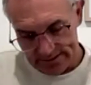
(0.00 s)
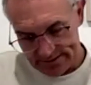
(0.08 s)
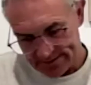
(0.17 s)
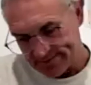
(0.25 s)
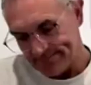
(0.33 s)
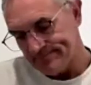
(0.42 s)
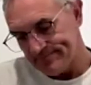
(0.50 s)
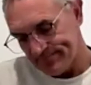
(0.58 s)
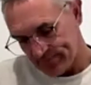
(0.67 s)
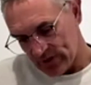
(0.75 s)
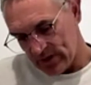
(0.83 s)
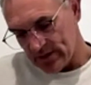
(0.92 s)
you'll know from
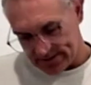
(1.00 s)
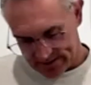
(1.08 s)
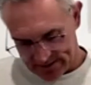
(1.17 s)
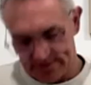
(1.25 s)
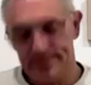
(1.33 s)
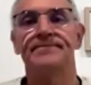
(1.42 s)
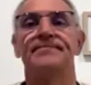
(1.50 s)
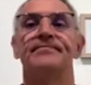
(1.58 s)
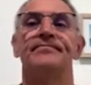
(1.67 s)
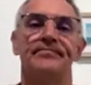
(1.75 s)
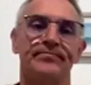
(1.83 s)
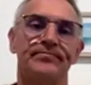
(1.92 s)
times we've worked together and we've
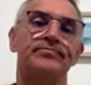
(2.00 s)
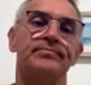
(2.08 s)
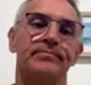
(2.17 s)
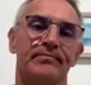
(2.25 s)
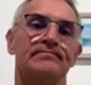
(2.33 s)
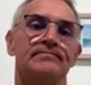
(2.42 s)
trained, that's